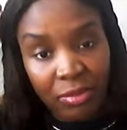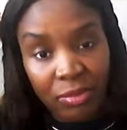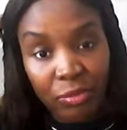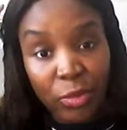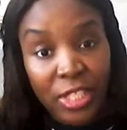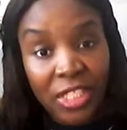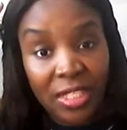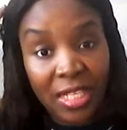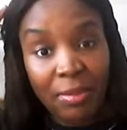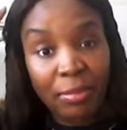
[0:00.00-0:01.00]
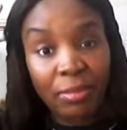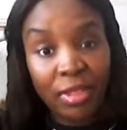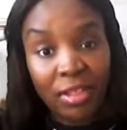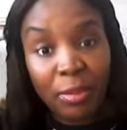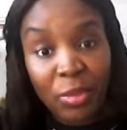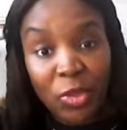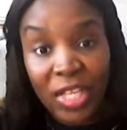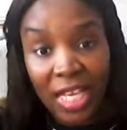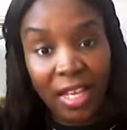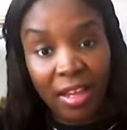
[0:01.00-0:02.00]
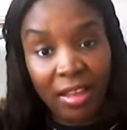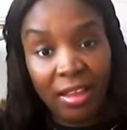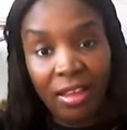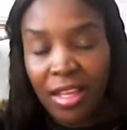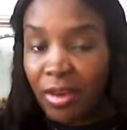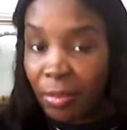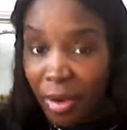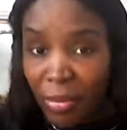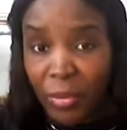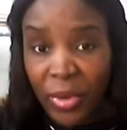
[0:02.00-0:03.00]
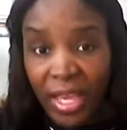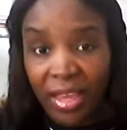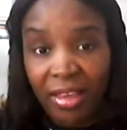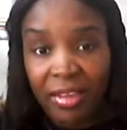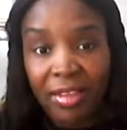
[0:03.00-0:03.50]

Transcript: voicing them, communicating in a proper way,